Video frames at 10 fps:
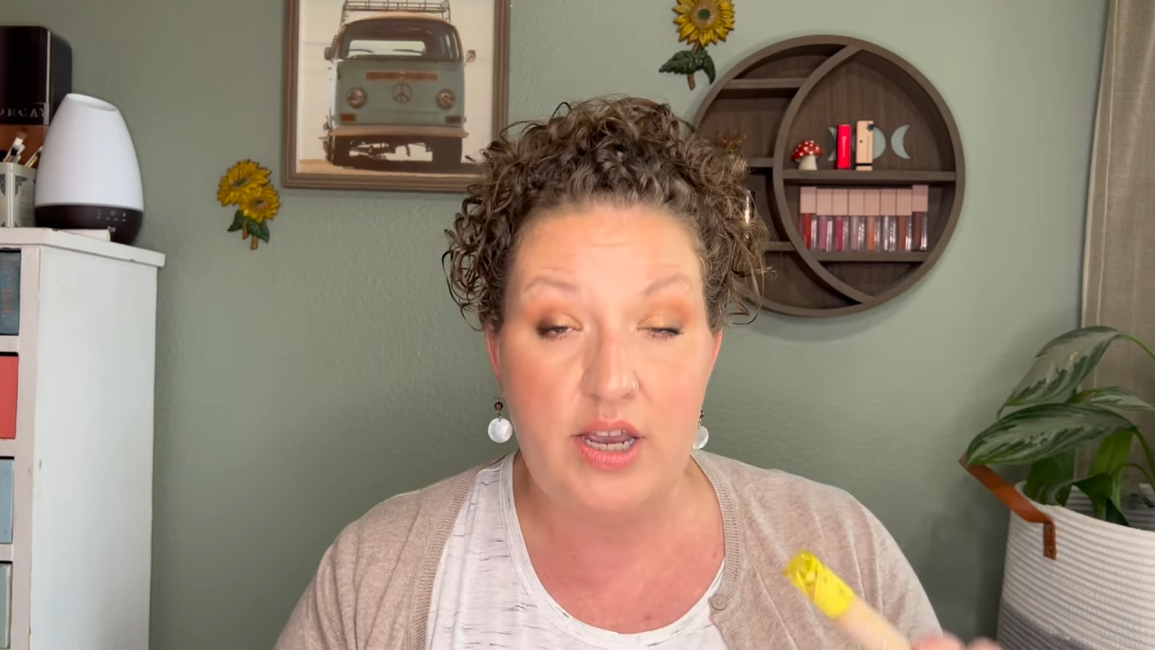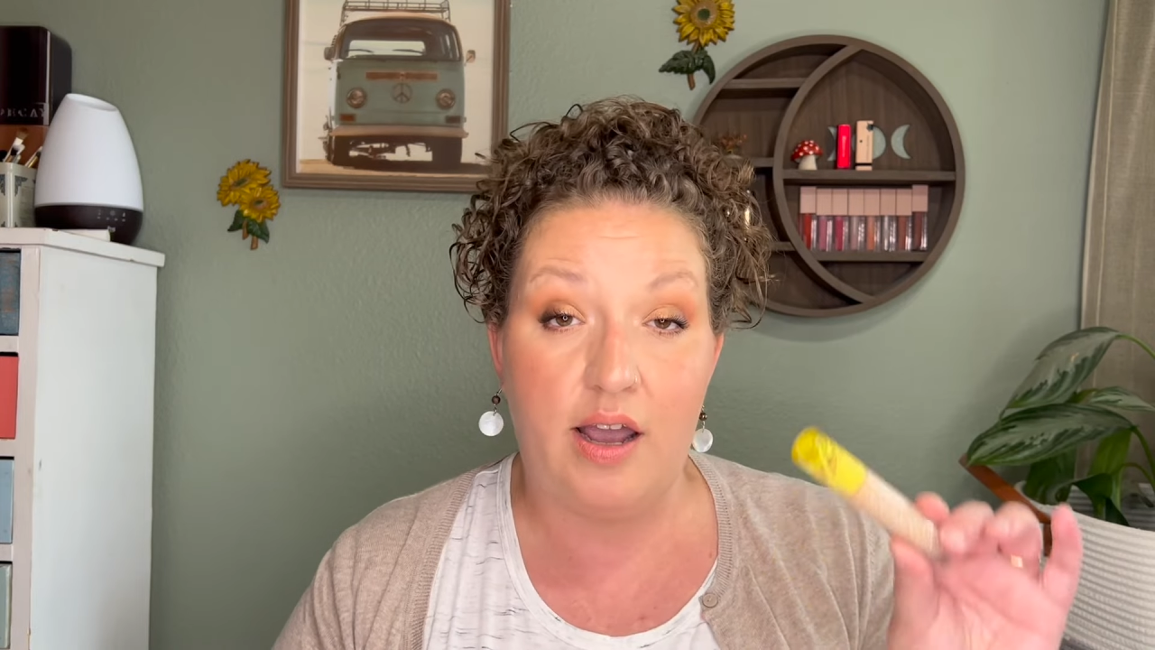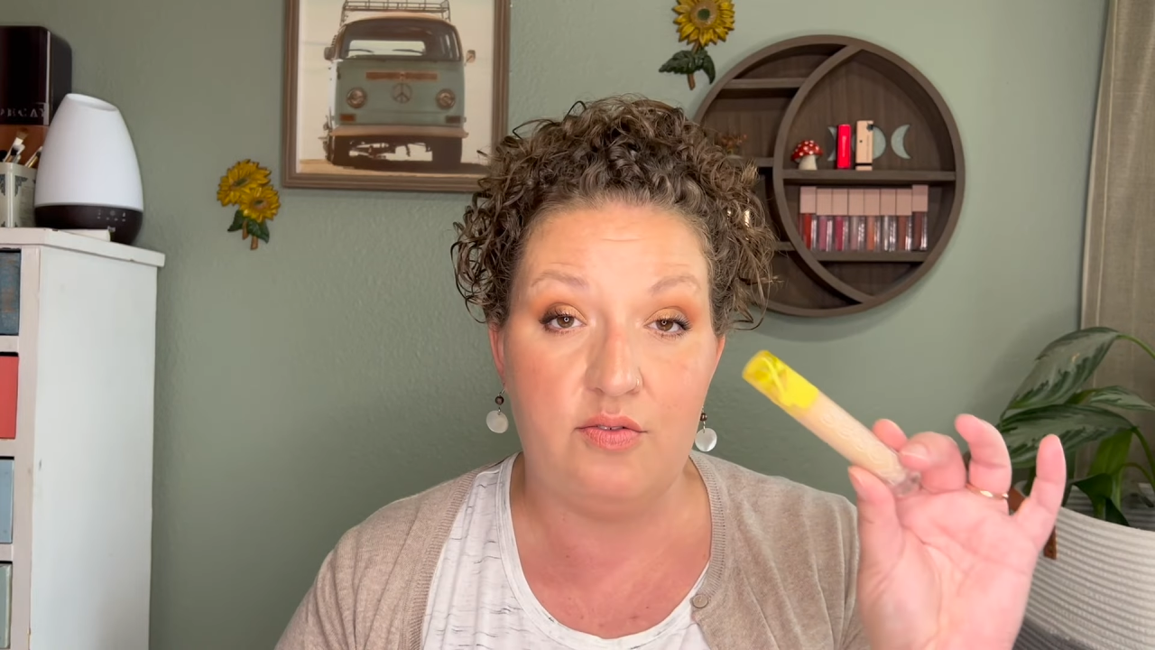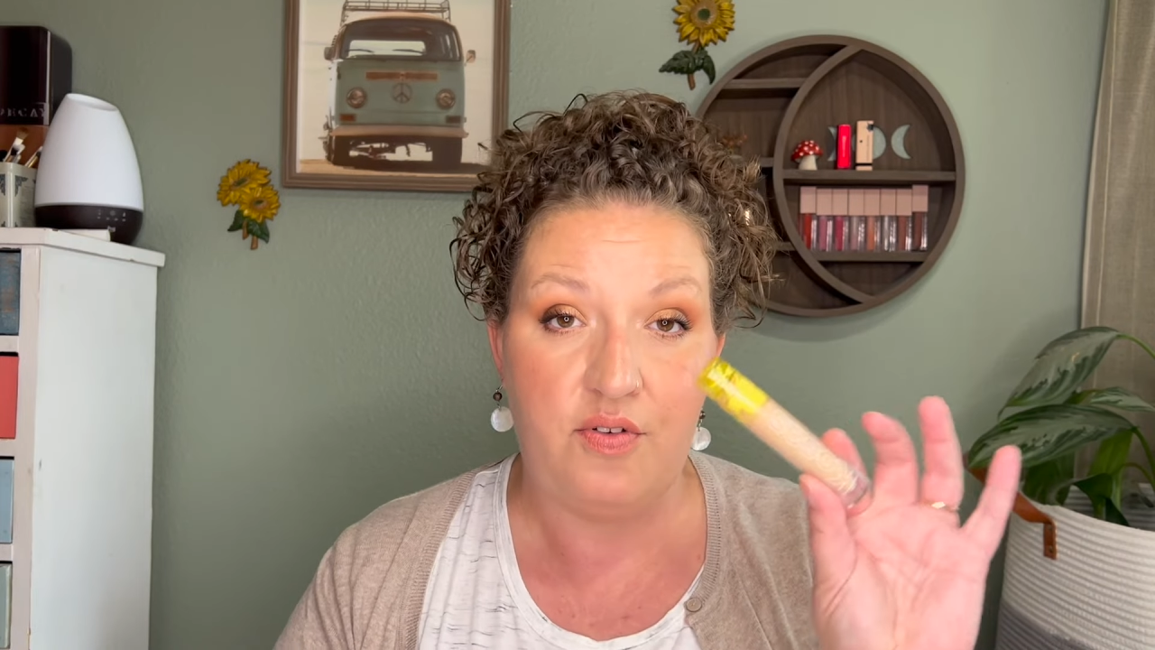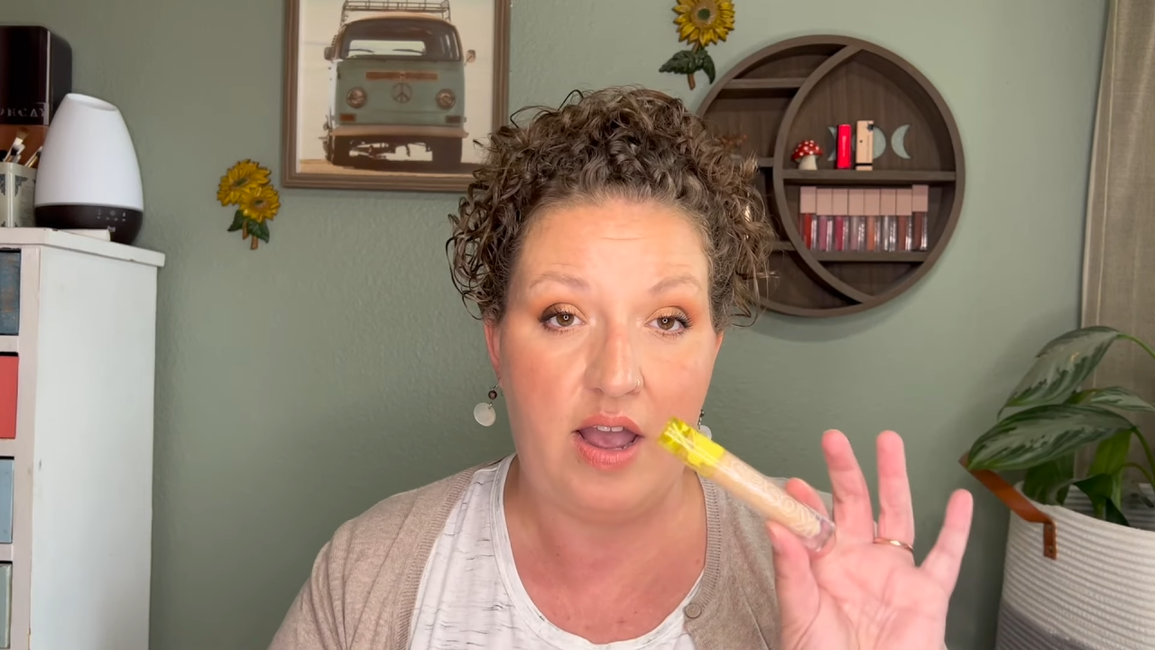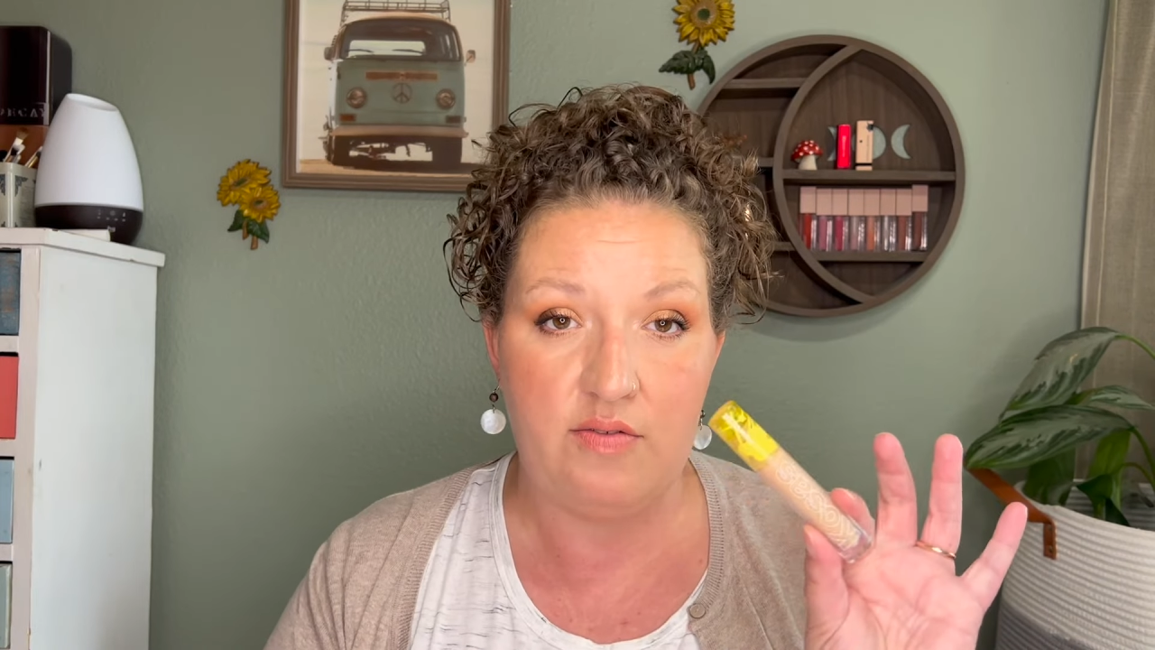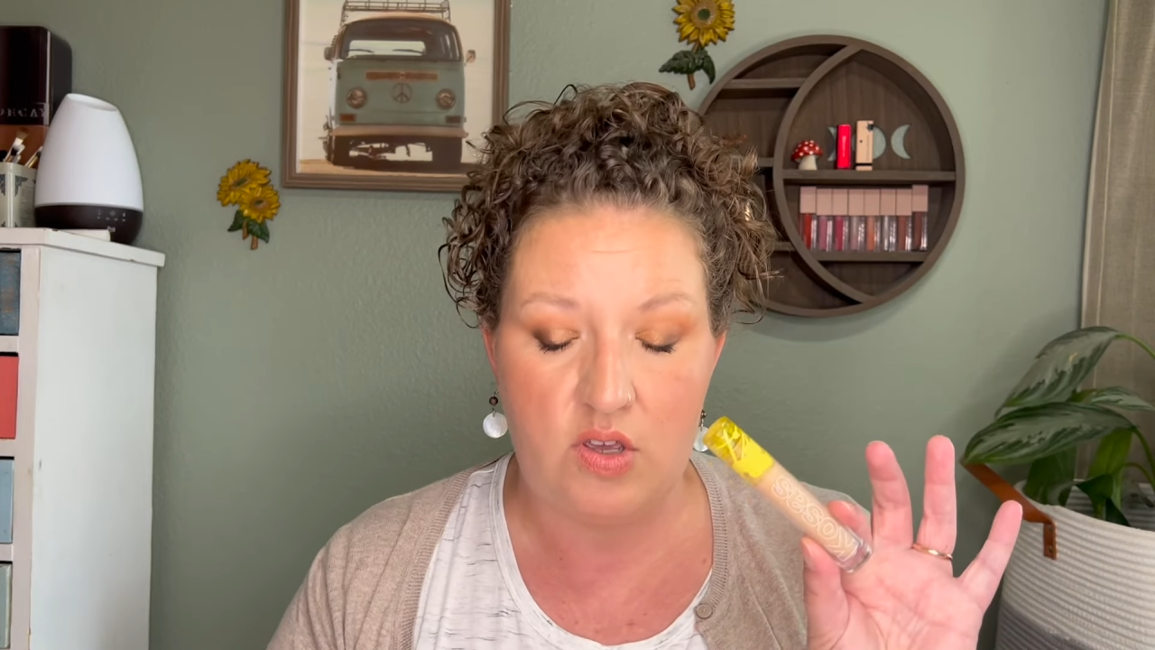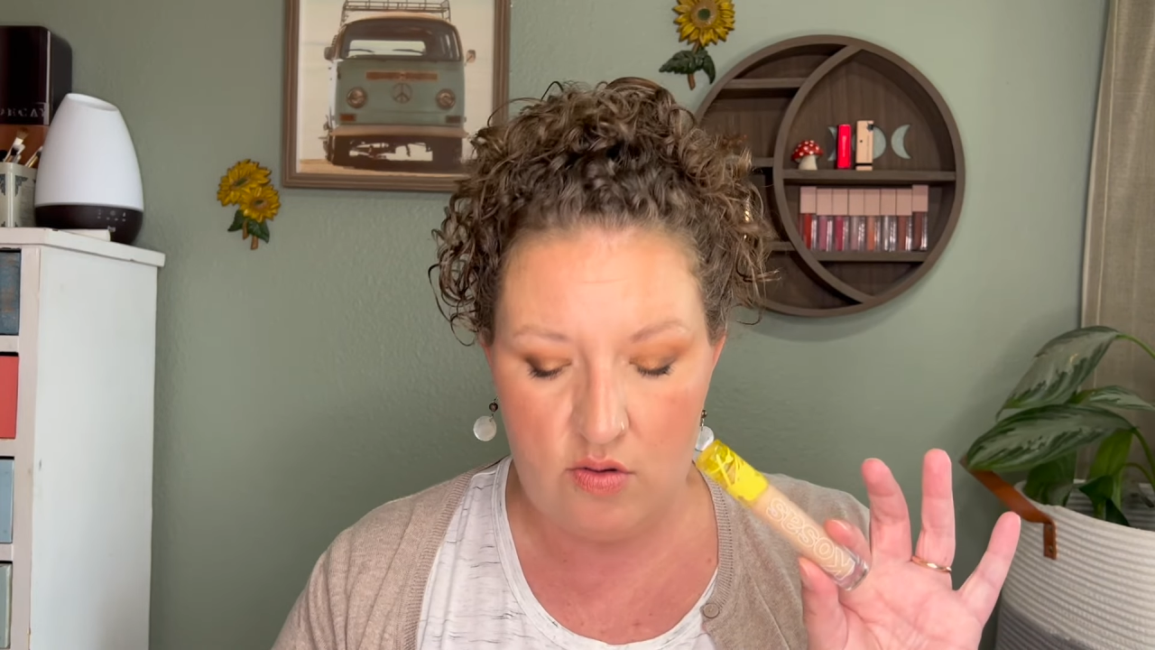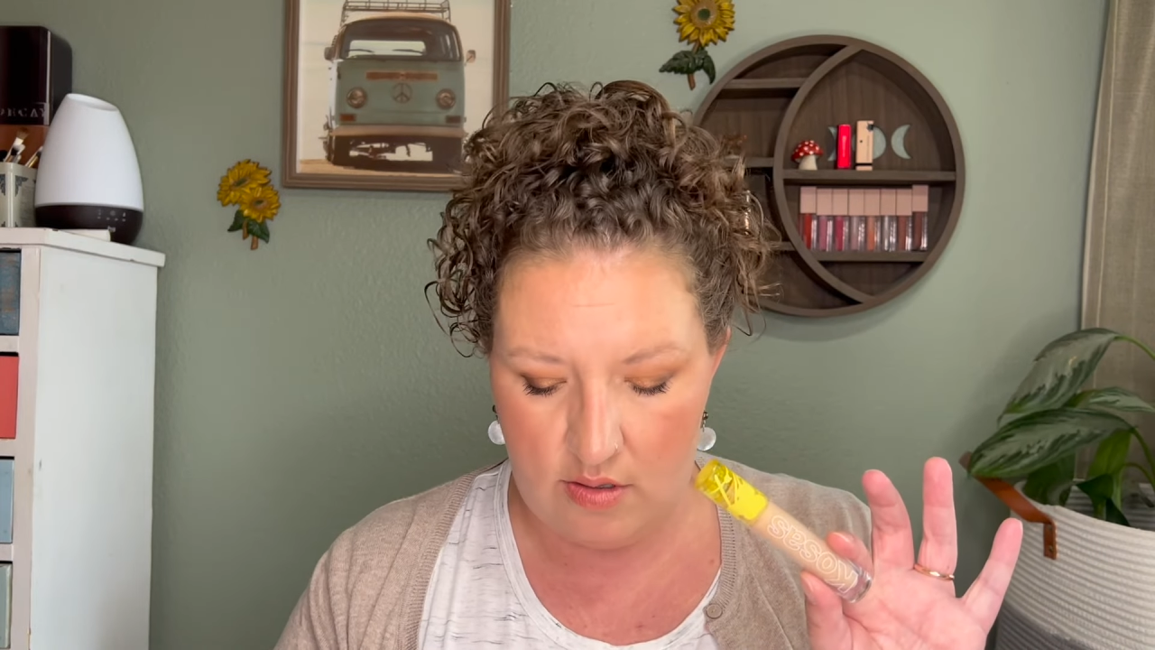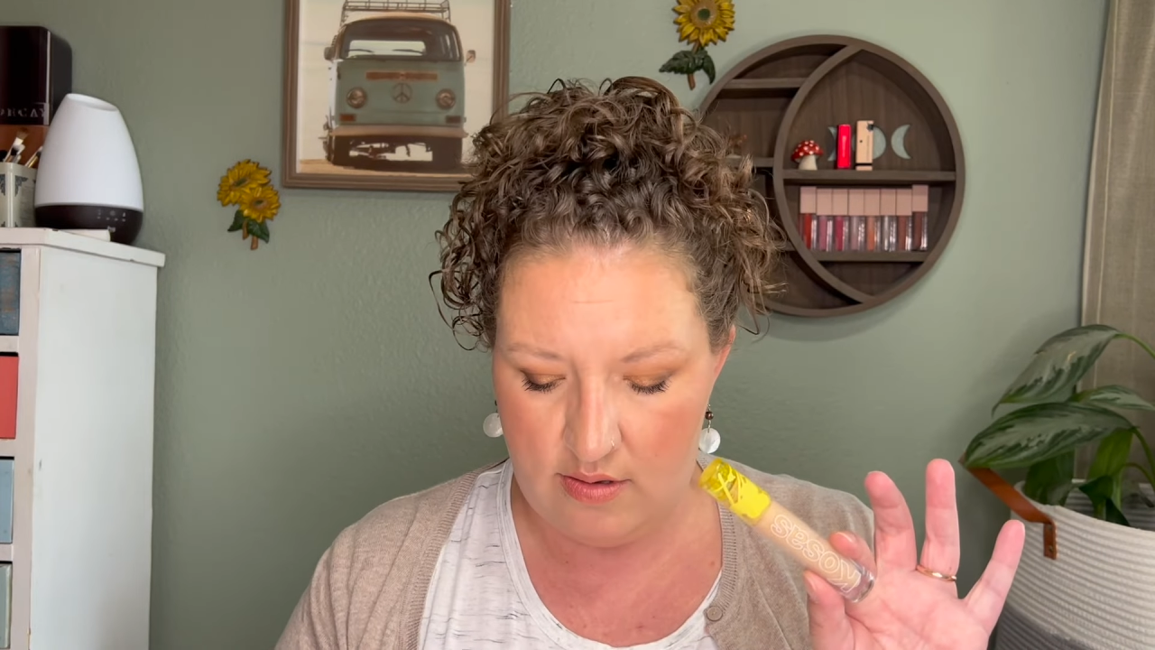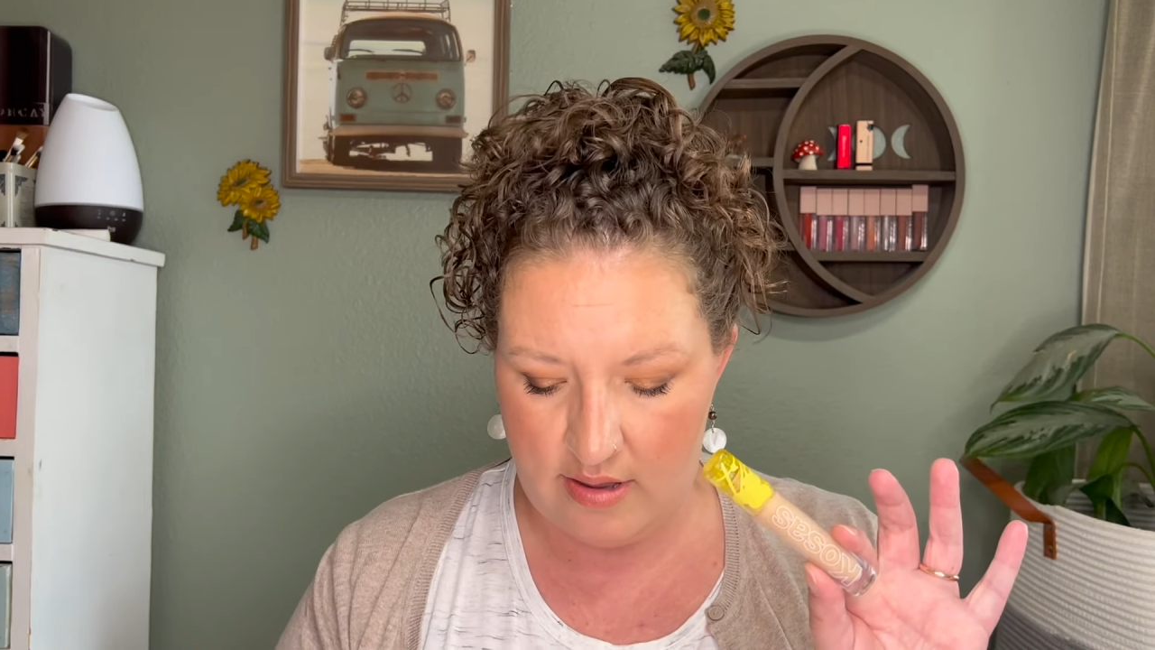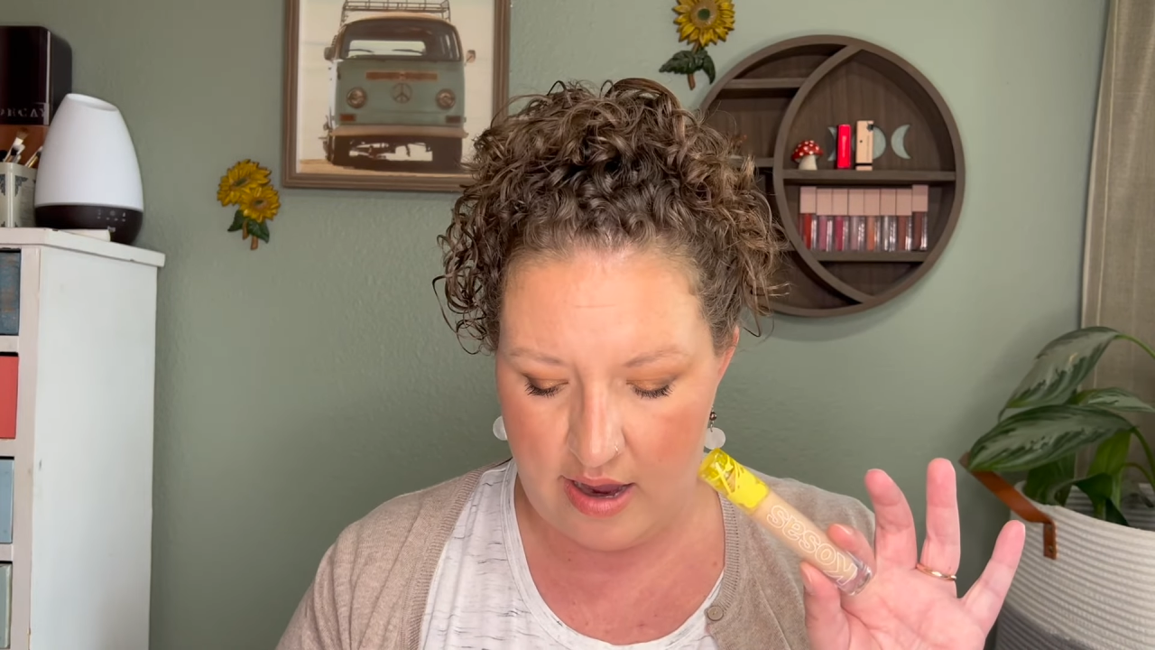got five uses